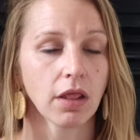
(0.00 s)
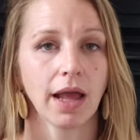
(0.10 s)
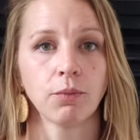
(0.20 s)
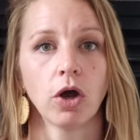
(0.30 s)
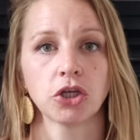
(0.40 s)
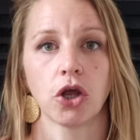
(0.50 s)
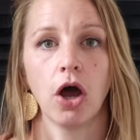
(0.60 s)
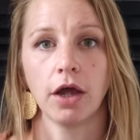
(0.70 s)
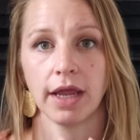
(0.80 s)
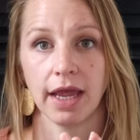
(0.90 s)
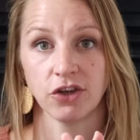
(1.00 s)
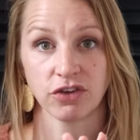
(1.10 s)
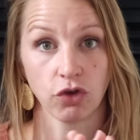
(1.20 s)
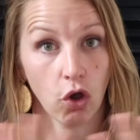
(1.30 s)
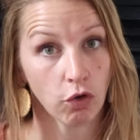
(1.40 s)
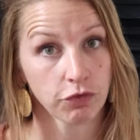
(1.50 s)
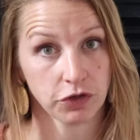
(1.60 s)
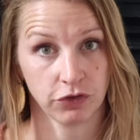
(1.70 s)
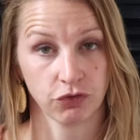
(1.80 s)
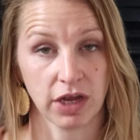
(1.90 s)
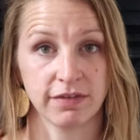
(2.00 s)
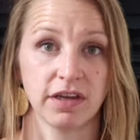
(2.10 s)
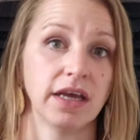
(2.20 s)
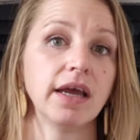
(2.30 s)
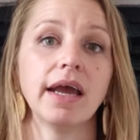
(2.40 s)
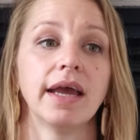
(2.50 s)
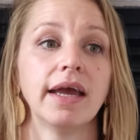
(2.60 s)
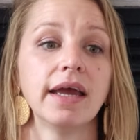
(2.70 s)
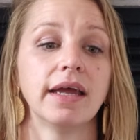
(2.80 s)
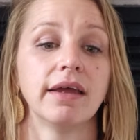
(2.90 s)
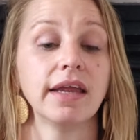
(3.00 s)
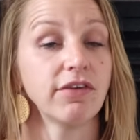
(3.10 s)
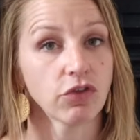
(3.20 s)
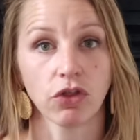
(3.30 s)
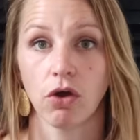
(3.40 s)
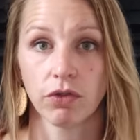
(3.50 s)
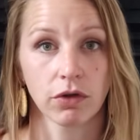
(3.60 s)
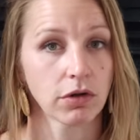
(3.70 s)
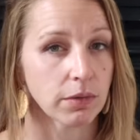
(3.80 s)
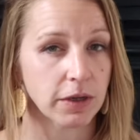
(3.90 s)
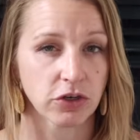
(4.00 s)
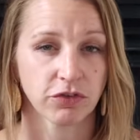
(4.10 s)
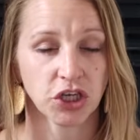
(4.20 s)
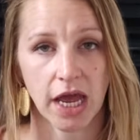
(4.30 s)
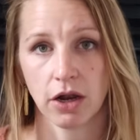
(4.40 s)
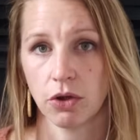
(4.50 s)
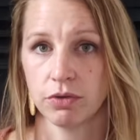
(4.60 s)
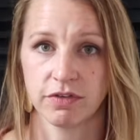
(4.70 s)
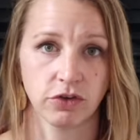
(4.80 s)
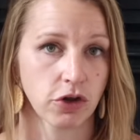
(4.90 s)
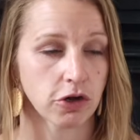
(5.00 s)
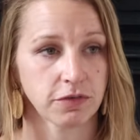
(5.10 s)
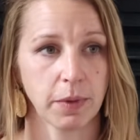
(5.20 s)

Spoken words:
lime wash on and just over distressed it. And even though there were a bunch of shadows and dark